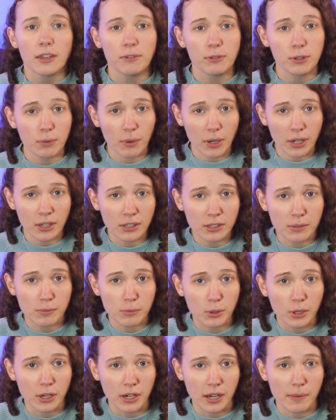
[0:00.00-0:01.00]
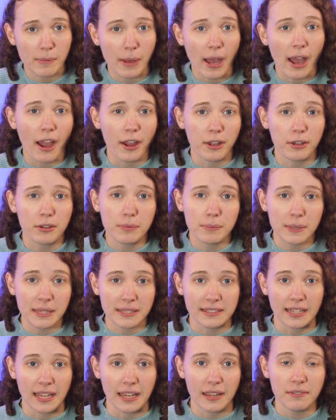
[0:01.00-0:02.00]
If you want to learn more about how you can be
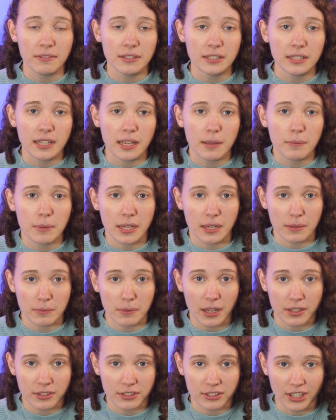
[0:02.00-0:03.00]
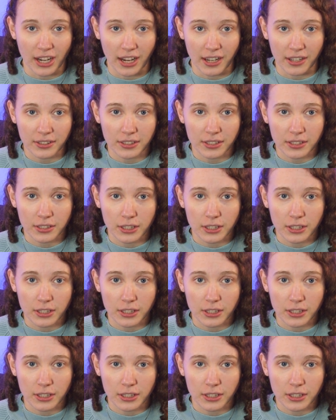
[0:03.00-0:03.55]
saved and become God's child,